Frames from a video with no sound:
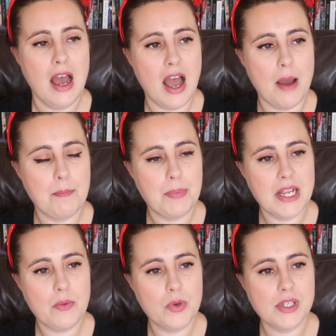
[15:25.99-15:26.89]
But
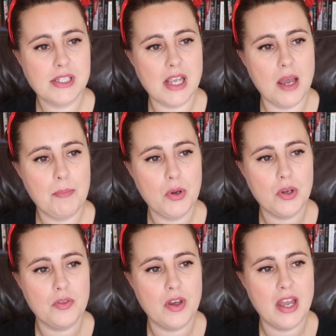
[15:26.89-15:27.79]
it was a
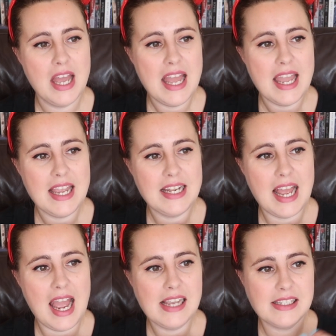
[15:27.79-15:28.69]
book that
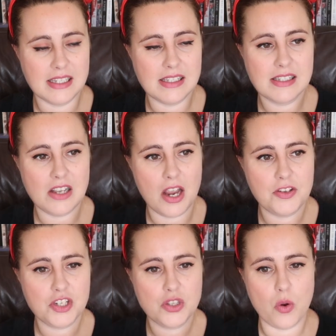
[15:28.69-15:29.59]
in essence I
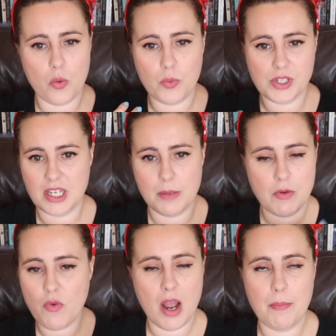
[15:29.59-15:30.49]
just thought was going to
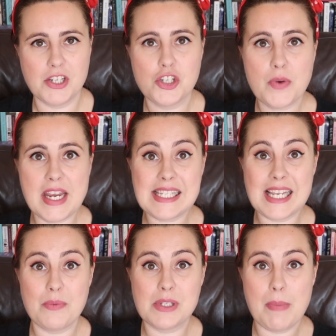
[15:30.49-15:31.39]
be right up my street.
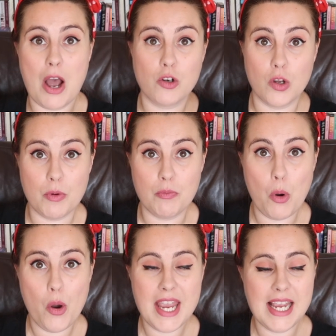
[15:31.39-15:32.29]
It was about a group of
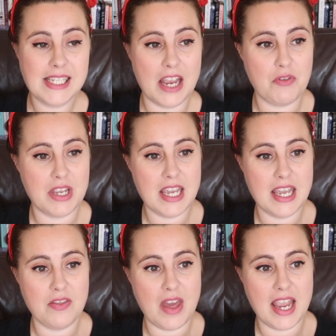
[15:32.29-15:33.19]
boys. Every
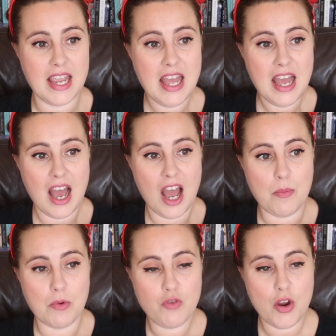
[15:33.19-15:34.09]
year they
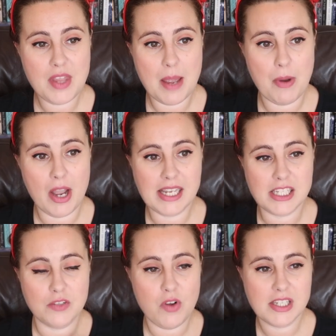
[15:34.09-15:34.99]
rode their
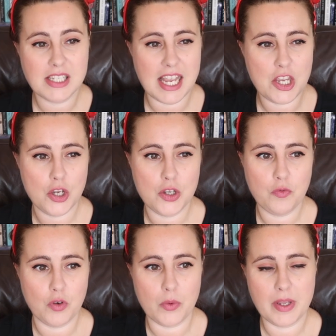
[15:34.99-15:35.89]
bikes as fast as they could
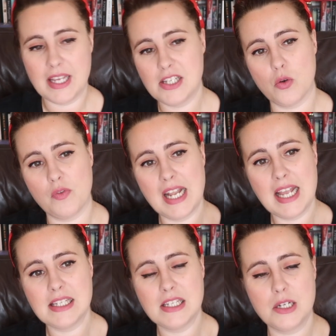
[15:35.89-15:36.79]
following this sort of
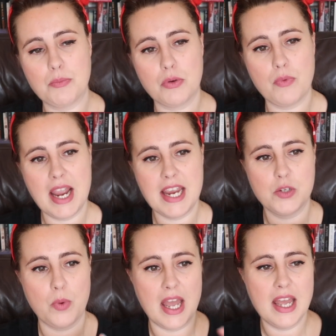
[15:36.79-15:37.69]
lantern
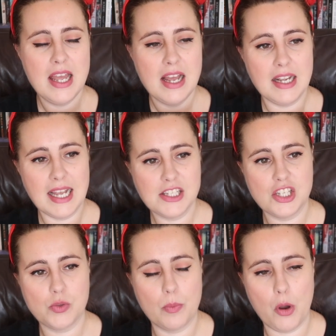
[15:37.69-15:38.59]
parade where
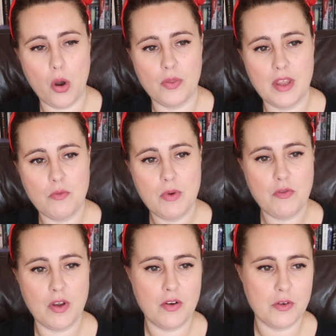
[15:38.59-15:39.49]
lanterns were put on their
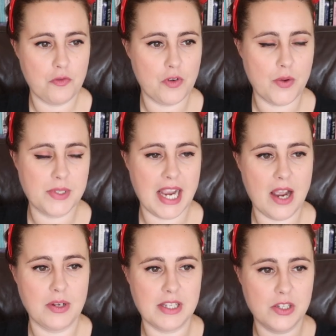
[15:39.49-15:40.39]
river and float
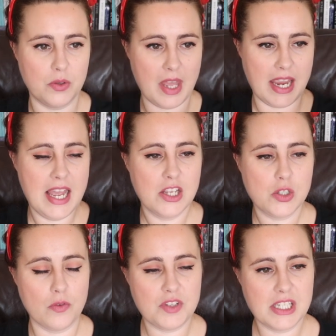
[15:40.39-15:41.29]
down until they
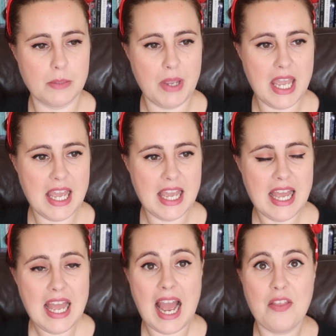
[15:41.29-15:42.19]
sort of disappear,
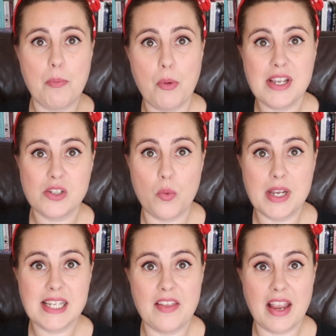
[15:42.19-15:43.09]
and the boys
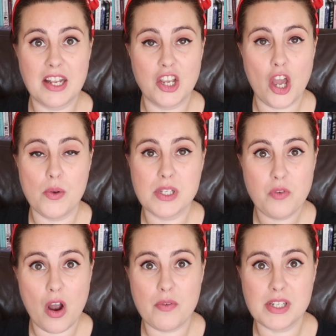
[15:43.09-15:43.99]
always say they're going to go as
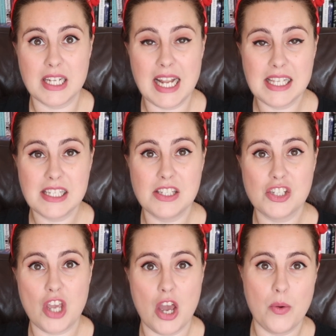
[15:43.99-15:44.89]
far as the
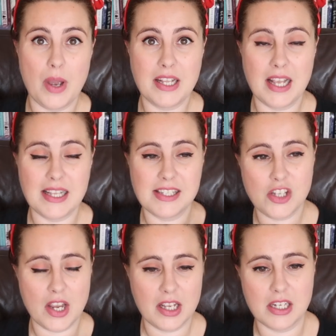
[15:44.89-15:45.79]
lanterns go and
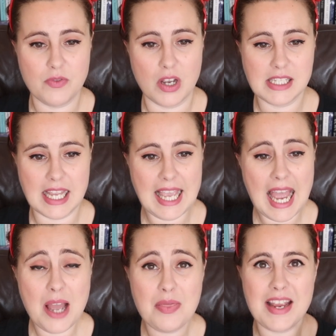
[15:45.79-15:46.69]
cycle as fast as they
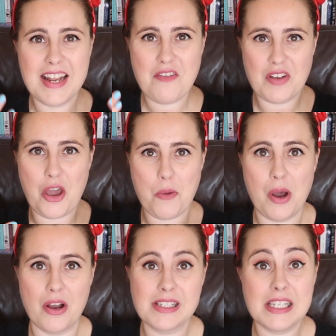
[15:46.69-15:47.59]
can. They never go
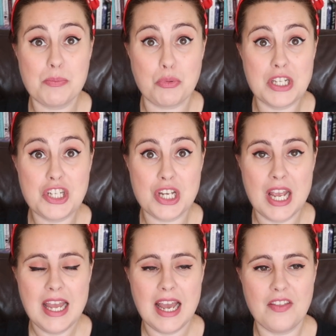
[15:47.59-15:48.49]
past this bridge
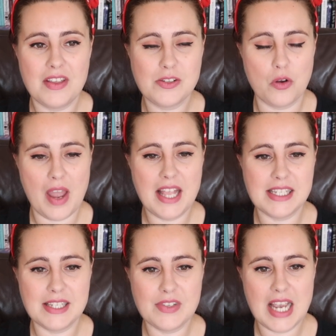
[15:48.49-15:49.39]
at this sort of
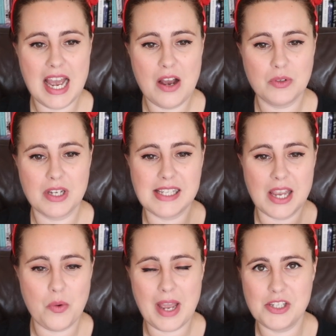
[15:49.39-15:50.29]
end of town because
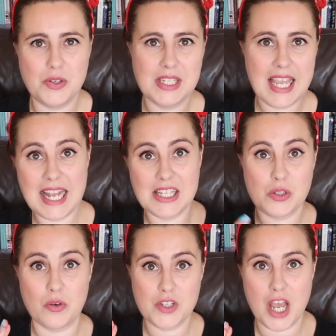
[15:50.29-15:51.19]
they all get too scared
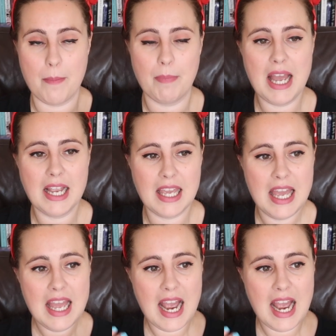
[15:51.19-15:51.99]
and sort of turn back.